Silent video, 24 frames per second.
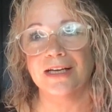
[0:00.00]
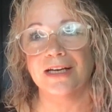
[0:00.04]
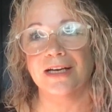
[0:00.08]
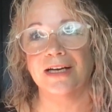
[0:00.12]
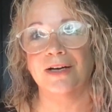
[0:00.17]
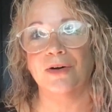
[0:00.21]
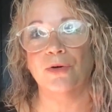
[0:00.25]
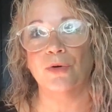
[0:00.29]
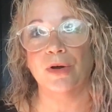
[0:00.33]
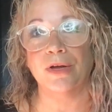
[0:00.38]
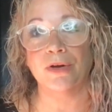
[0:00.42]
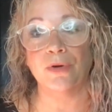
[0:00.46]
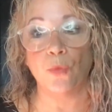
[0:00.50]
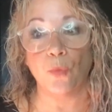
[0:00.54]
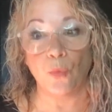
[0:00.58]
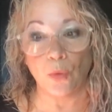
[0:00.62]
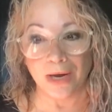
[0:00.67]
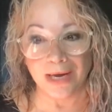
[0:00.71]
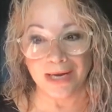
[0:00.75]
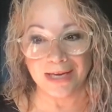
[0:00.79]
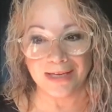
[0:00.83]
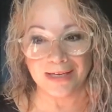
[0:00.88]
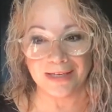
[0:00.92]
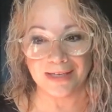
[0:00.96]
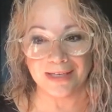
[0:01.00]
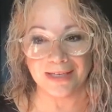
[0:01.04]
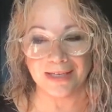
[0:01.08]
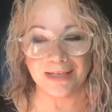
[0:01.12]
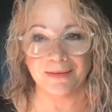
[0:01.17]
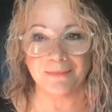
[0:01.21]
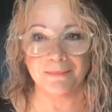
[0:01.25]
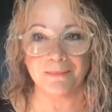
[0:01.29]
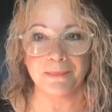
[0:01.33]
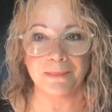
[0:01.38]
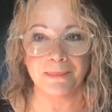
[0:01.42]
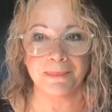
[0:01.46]
an
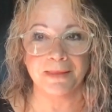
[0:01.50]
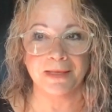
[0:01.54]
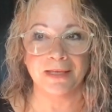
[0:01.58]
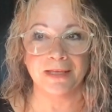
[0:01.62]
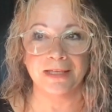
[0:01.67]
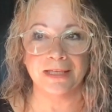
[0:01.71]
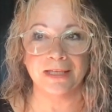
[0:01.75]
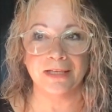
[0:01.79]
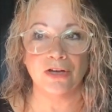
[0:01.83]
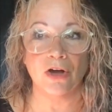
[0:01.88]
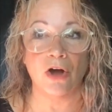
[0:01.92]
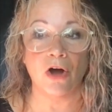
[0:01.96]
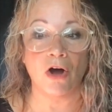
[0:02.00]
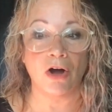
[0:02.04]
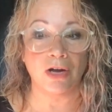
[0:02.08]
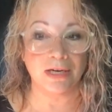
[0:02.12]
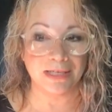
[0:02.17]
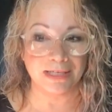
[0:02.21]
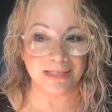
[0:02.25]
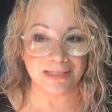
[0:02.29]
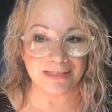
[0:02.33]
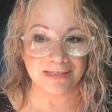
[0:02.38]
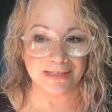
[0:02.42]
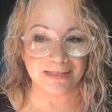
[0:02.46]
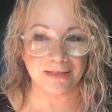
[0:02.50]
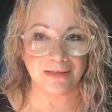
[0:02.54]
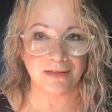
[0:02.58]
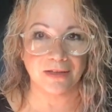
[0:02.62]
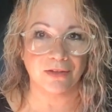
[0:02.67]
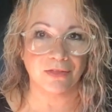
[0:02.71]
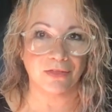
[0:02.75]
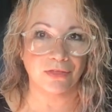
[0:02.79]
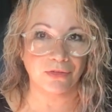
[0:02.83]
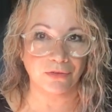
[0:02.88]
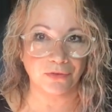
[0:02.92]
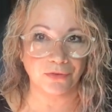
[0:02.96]
awakening in August, uh,
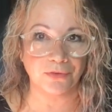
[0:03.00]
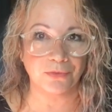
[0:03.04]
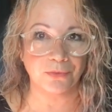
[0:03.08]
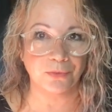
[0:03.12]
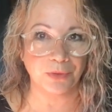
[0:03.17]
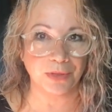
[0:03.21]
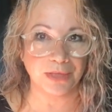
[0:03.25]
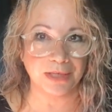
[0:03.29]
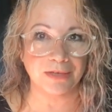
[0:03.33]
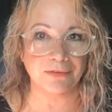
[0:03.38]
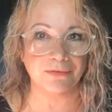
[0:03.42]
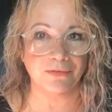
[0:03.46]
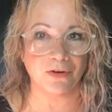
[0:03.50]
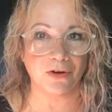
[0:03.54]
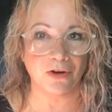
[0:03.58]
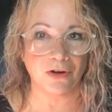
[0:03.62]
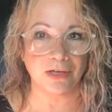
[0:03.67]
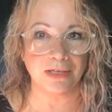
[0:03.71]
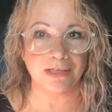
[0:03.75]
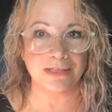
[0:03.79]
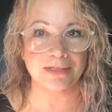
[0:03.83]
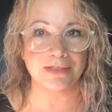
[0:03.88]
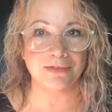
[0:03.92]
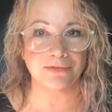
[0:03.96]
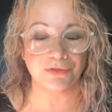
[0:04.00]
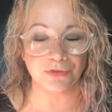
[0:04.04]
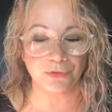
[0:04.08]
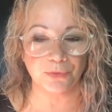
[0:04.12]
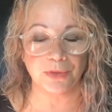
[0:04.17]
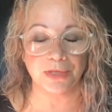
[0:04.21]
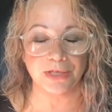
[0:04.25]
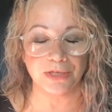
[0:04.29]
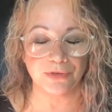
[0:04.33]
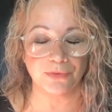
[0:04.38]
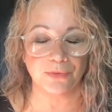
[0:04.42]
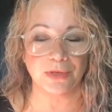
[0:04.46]
the third week of August of
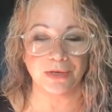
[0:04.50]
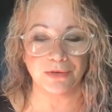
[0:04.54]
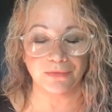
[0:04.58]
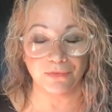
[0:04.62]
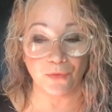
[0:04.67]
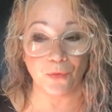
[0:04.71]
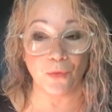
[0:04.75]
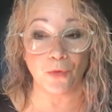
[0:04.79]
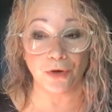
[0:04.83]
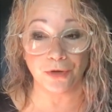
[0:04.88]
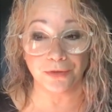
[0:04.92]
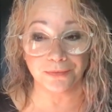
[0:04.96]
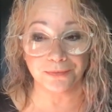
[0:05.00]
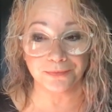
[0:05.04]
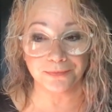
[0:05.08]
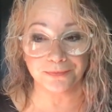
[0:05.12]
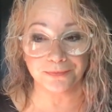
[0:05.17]
2024.